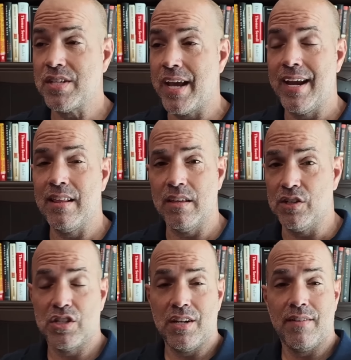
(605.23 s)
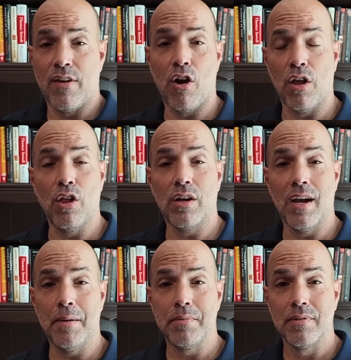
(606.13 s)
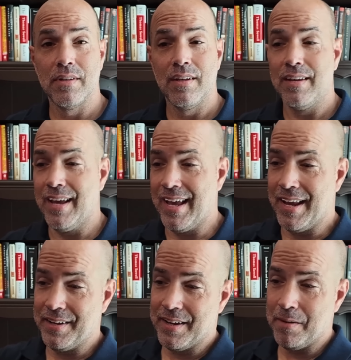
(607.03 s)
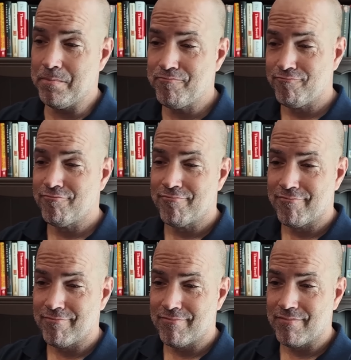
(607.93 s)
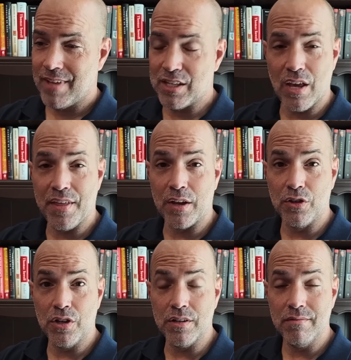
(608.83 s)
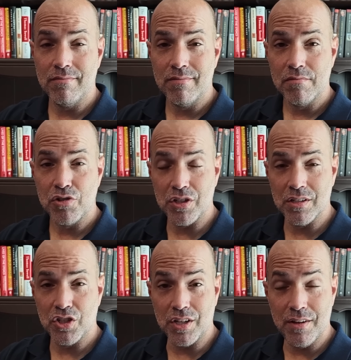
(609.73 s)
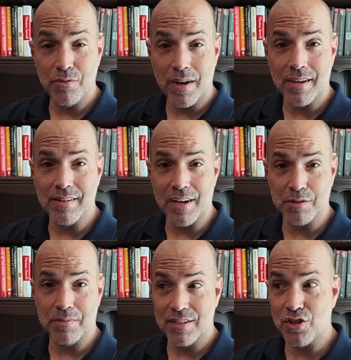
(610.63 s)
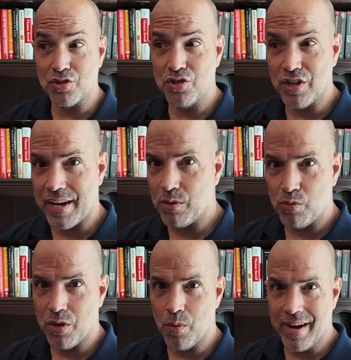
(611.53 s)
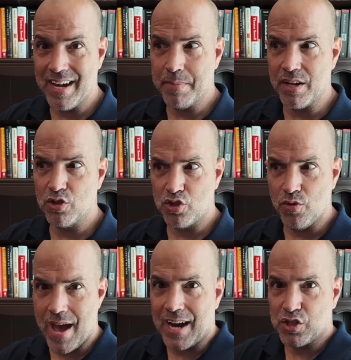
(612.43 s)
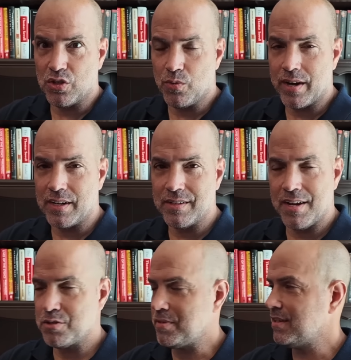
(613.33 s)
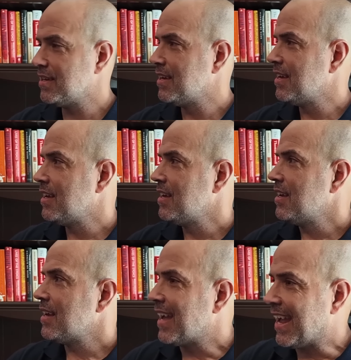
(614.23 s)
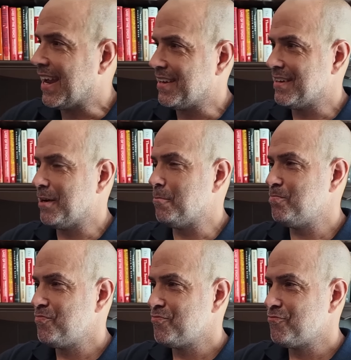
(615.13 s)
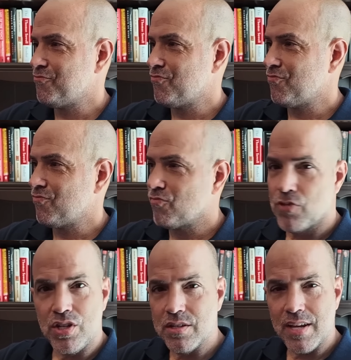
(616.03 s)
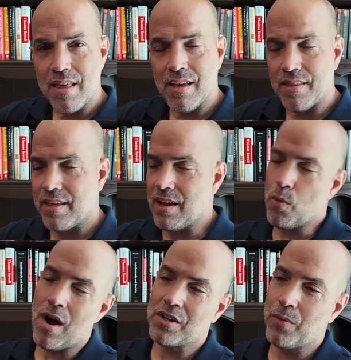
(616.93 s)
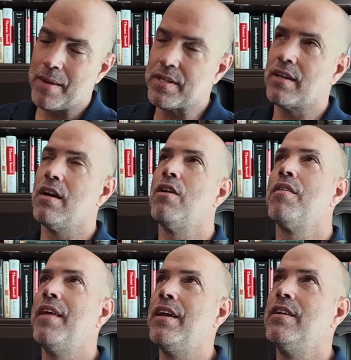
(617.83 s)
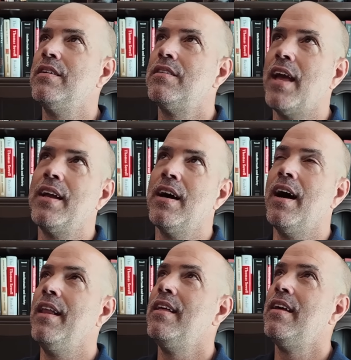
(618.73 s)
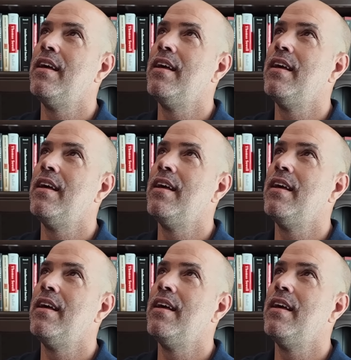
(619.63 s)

say anything. She didn't even hardly look up. And um, and so I thought, good. She she didn't recognize me. This is good. I don't really want anybody to actually recognize me. And um, she didn't say anything. I walked away. I was like, oh, thank thank God.